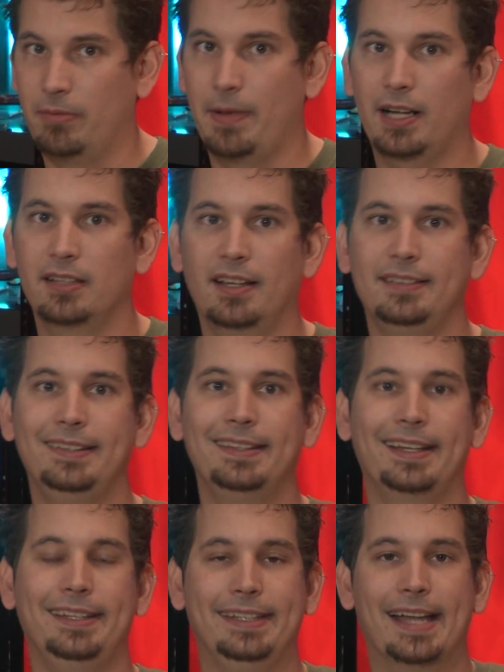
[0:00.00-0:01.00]
Back in nineteen
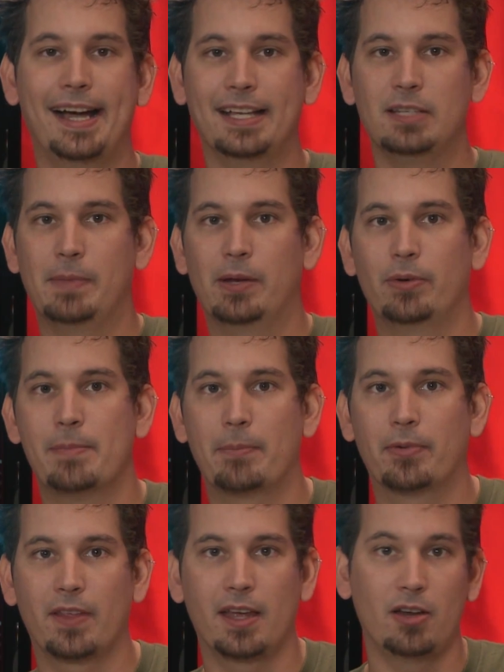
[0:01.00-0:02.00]
ninety-nine, you may
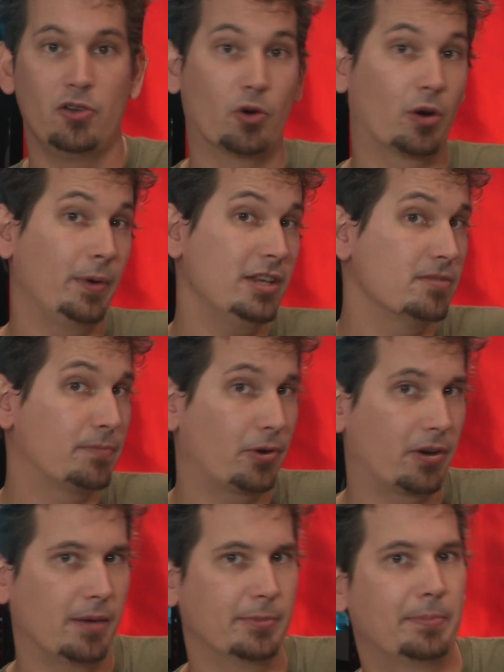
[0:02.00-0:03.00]
remember that a Norwegian
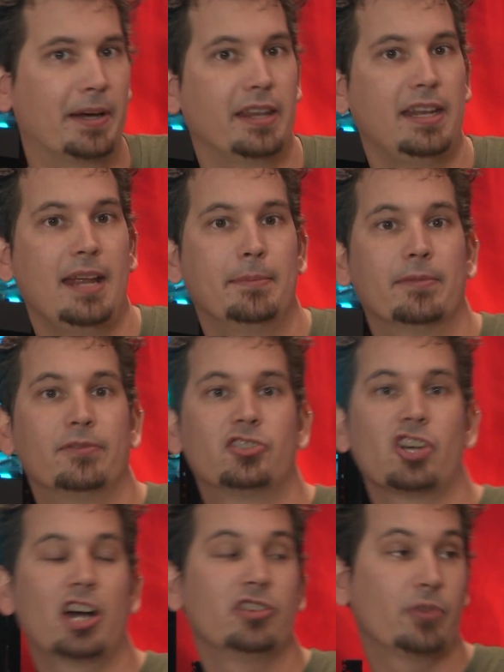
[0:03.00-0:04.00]
programmer by the name of
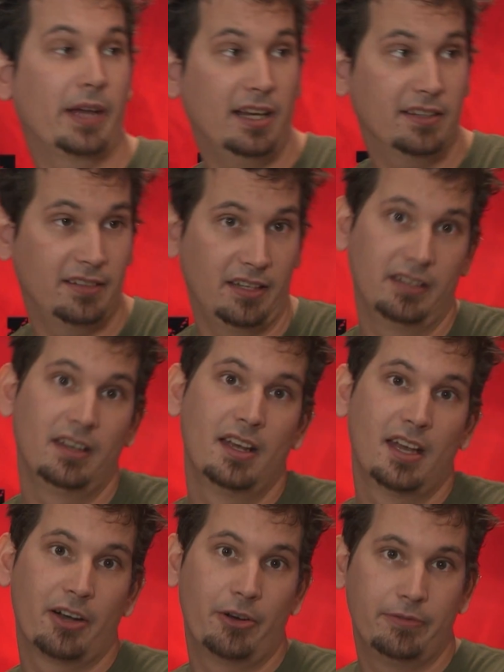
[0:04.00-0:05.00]
John Johansen,
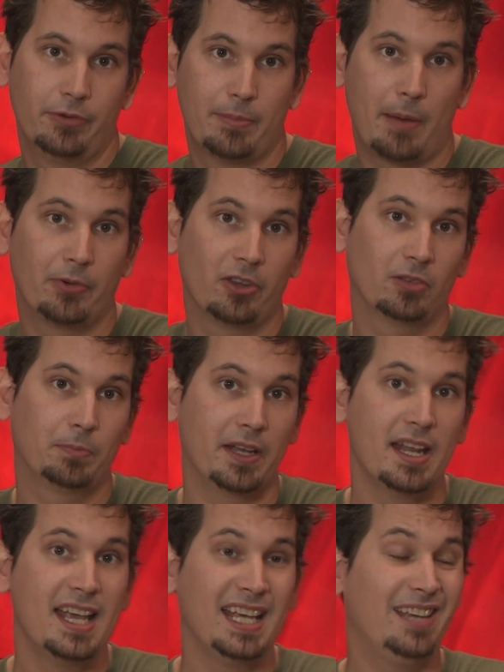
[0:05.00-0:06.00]
I don't know if you remember this,
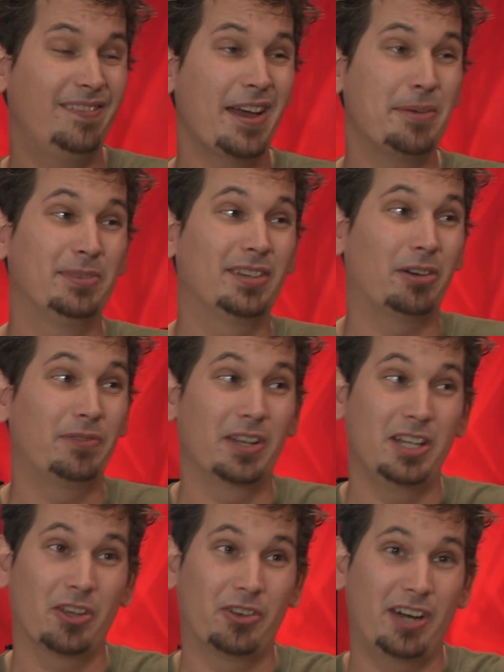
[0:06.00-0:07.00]
but he found himself on
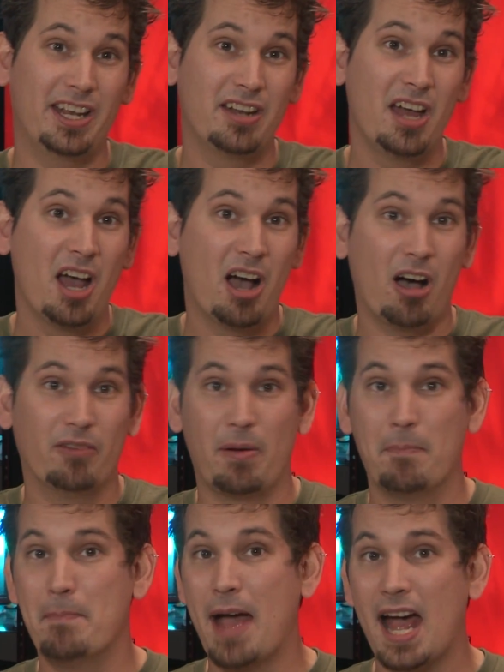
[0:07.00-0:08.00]
the other end of a
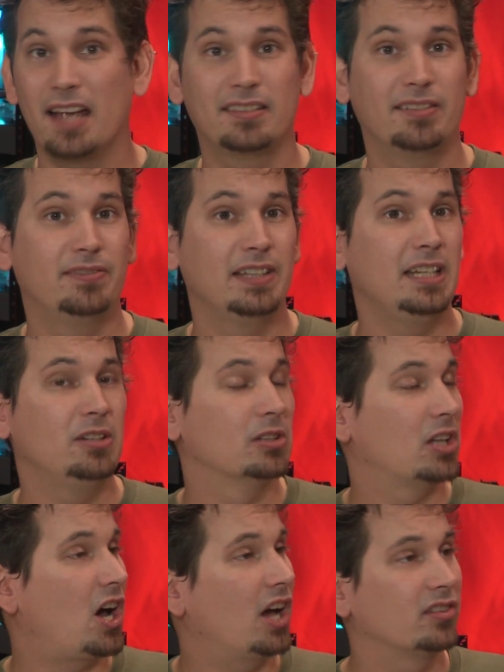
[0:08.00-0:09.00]
massive legal
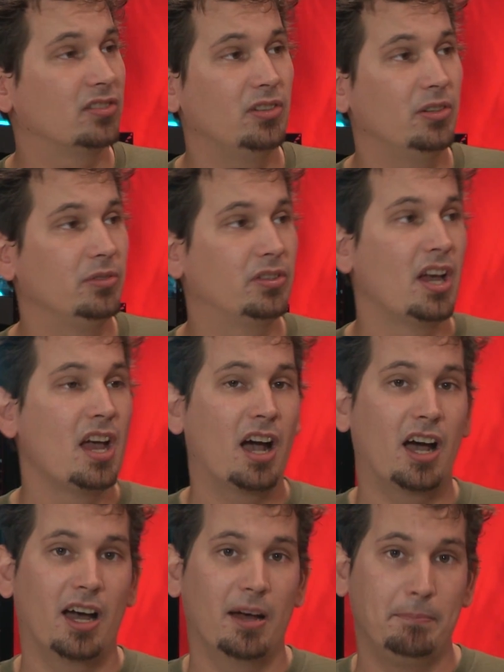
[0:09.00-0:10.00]
lawsuit
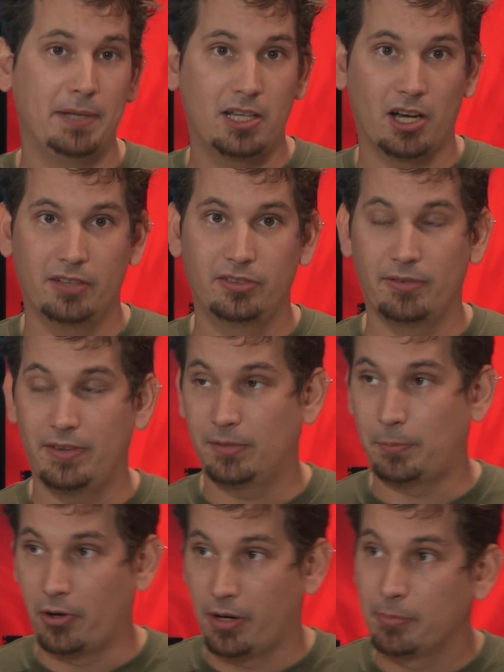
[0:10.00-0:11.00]
uh, because of this
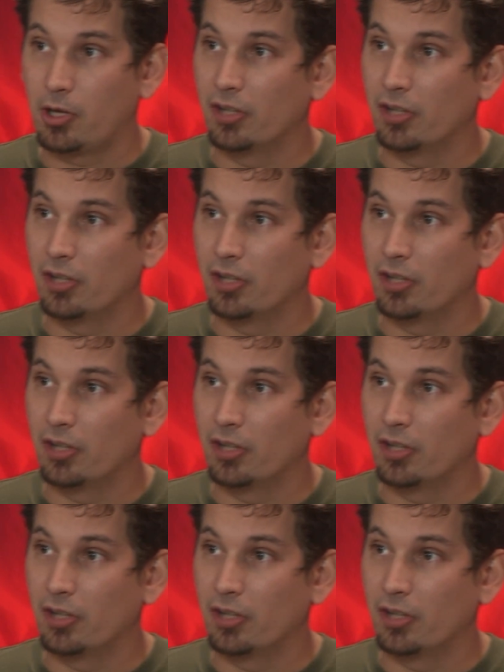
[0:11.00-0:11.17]
program